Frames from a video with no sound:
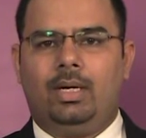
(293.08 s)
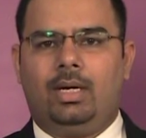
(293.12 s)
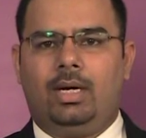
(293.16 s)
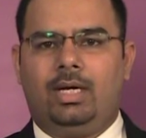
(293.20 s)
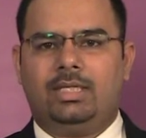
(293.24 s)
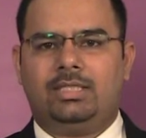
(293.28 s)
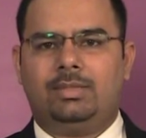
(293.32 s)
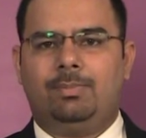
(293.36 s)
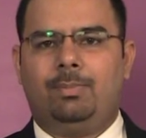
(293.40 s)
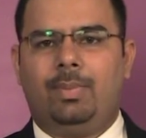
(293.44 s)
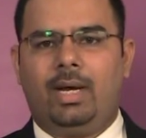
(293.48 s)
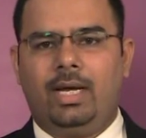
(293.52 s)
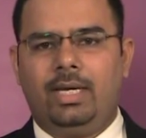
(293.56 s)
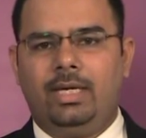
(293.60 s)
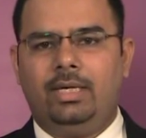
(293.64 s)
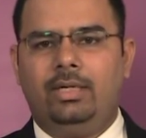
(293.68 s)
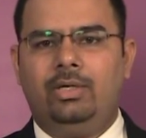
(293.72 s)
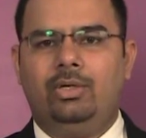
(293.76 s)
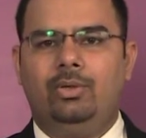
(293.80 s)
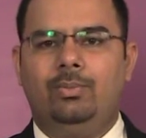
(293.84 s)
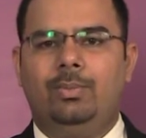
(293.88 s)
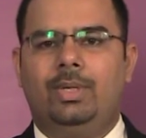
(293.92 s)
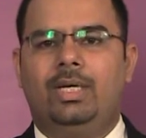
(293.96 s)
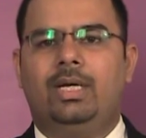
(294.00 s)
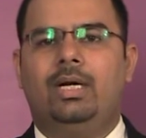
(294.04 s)
aspire
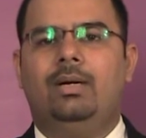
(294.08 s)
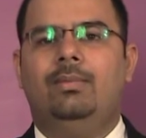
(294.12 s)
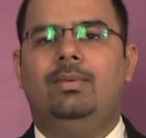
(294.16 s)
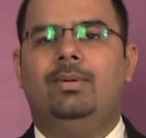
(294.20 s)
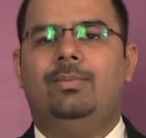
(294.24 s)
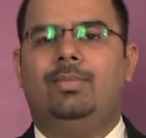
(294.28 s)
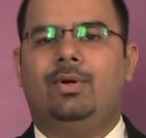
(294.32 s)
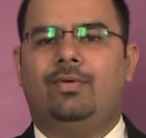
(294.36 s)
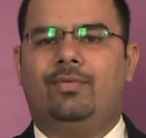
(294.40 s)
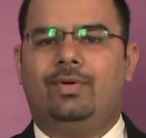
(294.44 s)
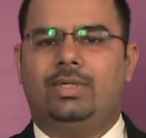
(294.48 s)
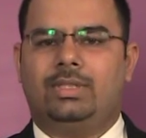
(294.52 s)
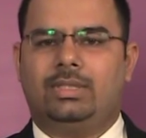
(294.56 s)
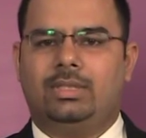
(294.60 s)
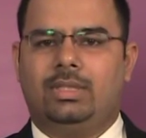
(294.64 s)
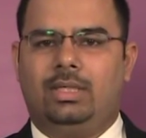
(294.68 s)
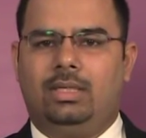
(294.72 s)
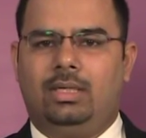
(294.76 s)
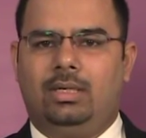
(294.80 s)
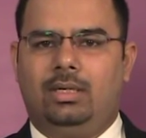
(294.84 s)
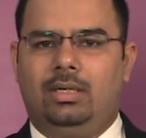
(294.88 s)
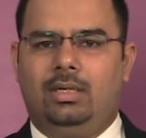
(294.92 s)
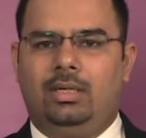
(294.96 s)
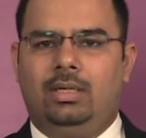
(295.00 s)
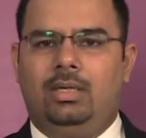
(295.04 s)
to become a
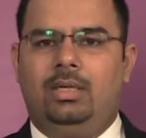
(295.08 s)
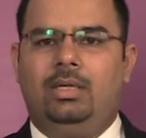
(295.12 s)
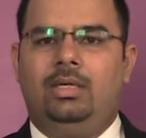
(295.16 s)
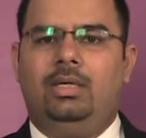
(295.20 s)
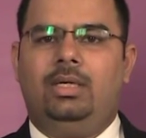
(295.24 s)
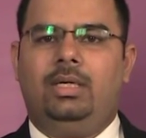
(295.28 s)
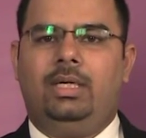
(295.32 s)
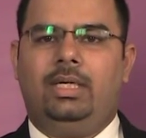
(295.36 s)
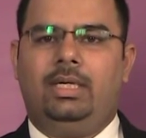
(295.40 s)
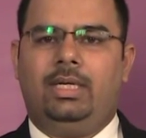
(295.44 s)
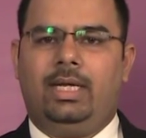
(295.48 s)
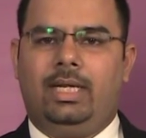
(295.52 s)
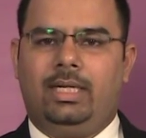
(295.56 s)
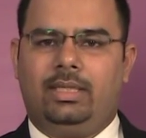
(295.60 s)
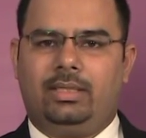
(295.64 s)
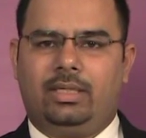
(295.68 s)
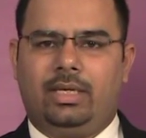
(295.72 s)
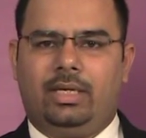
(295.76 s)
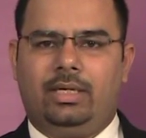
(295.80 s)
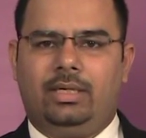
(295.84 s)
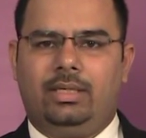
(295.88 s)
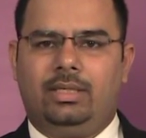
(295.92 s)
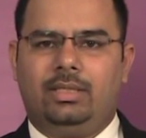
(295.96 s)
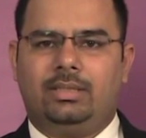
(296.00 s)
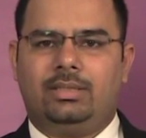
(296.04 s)
professional in
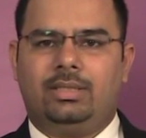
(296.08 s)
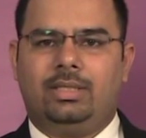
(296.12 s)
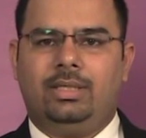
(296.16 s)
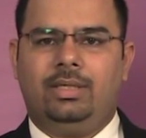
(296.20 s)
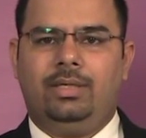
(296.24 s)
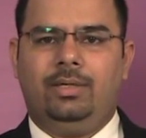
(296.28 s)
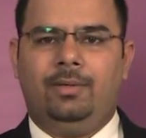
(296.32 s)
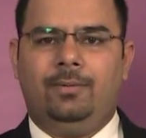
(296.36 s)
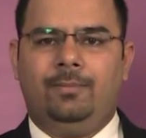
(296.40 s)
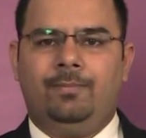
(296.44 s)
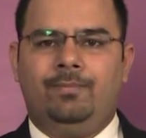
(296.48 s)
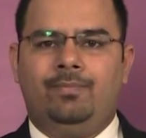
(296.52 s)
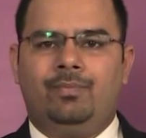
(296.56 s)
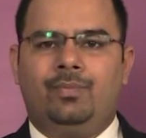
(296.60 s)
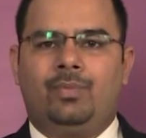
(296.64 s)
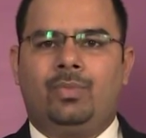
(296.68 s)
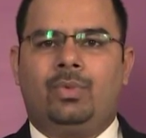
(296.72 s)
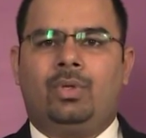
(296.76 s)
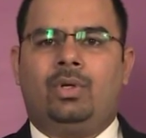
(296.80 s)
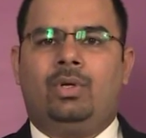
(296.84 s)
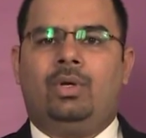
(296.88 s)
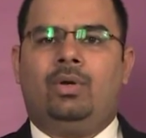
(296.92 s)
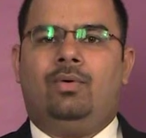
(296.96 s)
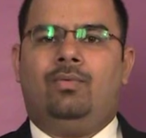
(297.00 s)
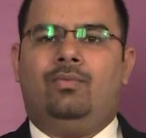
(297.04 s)
healthcare industry?
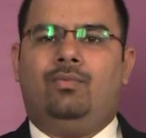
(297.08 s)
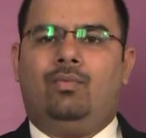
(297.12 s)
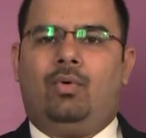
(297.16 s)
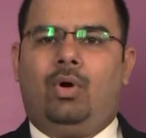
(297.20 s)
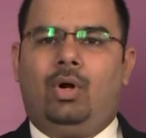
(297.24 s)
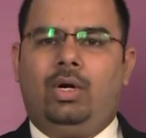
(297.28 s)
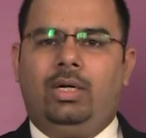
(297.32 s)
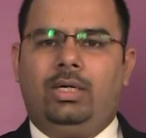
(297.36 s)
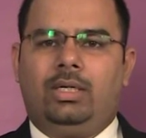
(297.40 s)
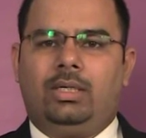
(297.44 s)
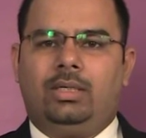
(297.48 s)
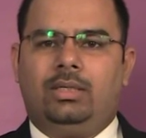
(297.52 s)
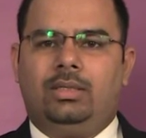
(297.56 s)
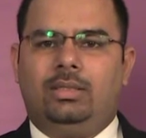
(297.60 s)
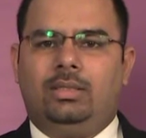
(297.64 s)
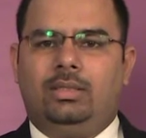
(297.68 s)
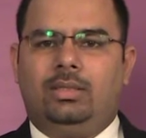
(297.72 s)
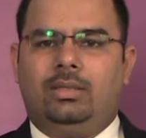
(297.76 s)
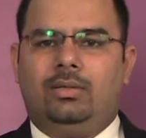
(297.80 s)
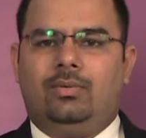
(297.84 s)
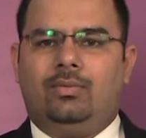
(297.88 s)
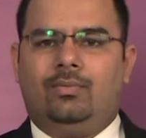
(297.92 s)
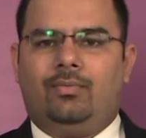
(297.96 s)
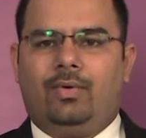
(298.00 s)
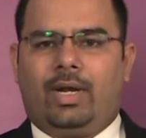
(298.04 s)
What
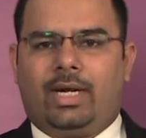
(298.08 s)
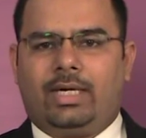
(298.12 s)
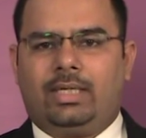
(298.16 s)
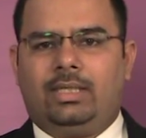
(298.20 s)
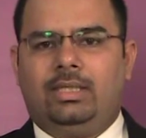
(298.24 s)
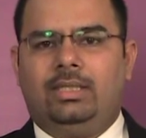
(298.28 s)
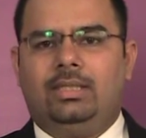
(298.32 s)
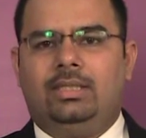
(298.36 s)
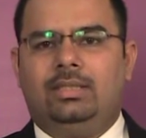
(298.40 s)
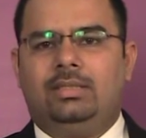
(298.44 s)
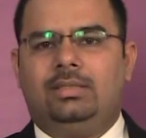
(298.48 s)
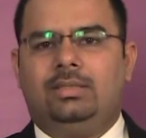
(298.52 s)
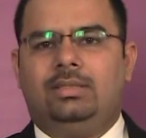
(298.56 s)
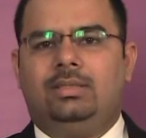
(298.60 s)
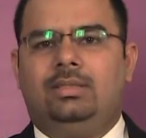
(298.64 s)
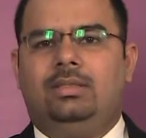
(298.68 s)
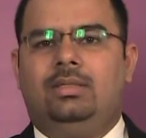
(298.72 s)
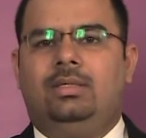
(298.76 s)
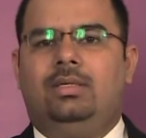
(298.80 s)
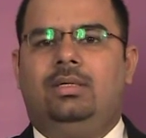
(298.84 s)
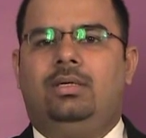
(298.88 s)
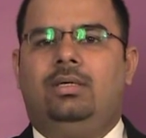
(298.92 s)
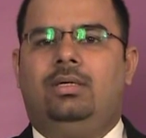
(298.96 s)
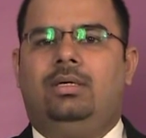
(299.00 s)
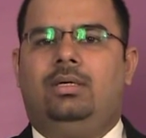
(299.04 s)
factors
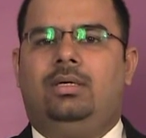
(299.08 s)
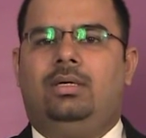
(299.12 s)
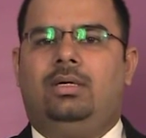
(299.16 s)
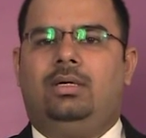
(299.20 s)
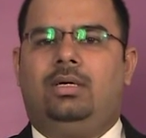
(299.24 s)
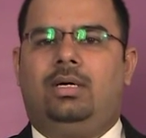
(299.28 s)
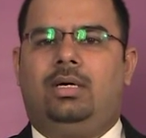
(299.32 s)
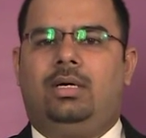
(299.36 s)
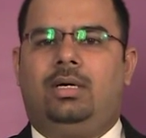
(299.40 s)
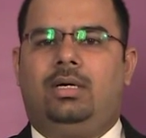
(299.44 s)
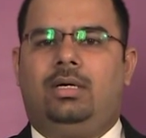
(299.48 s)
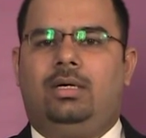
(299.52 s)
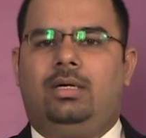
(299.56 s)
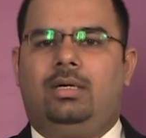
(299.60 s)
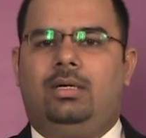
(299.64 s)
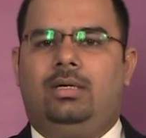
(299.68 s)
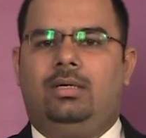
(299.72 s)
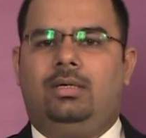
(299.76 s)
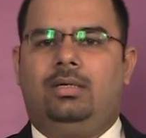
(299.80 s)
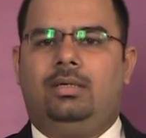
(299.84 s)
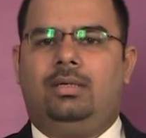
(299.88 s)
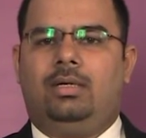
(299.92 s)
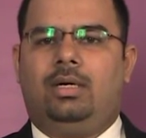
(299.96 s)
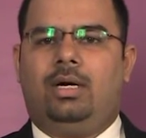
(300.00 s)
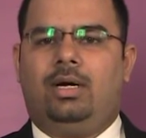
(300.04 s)

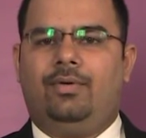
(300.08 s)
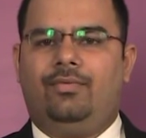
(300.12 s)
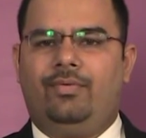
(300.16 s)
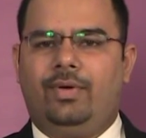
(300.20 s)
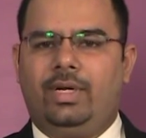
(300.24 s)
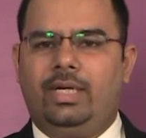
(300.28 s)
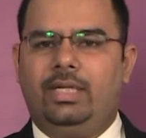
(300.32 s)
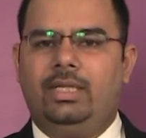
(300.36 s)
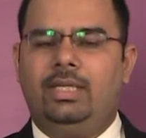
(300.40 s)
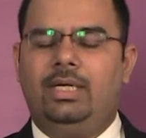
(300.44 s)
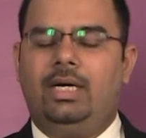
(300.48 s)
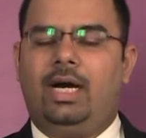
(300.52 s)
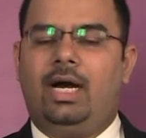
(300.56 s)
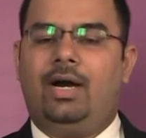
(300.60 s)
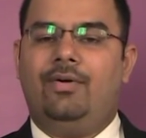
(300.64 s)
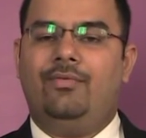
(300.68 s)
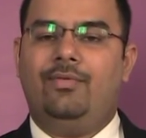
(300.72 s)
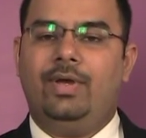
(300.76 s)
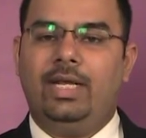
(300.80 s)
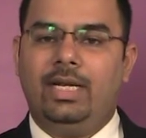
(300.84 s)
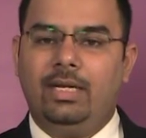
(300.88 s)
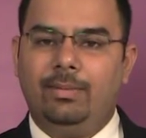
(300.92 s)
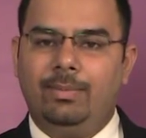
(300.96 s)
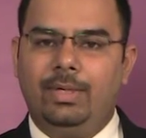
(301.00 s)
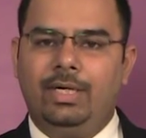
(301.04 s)
affect the
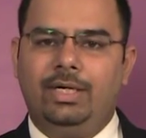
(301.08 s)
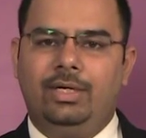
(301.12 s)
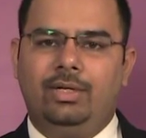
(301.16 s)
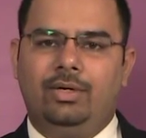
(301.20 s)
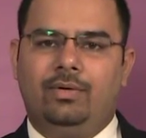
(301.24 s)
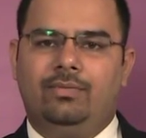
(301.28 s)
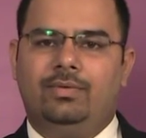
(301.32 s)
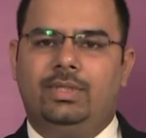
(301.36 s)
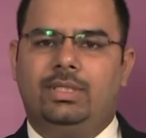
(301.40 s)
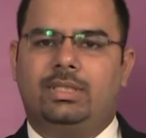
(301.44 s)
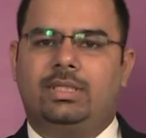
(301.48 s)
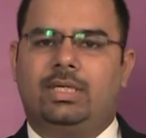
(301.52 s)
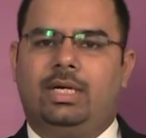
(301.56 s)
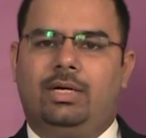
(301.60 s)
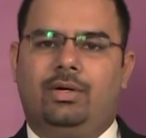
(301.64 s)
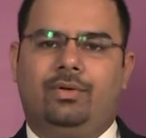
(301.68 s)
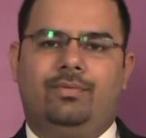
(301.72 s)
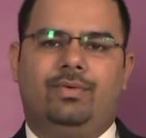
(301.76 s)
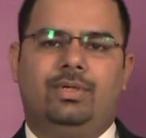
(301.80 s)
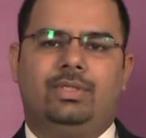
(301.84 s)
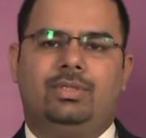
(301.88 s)
availability of this kind of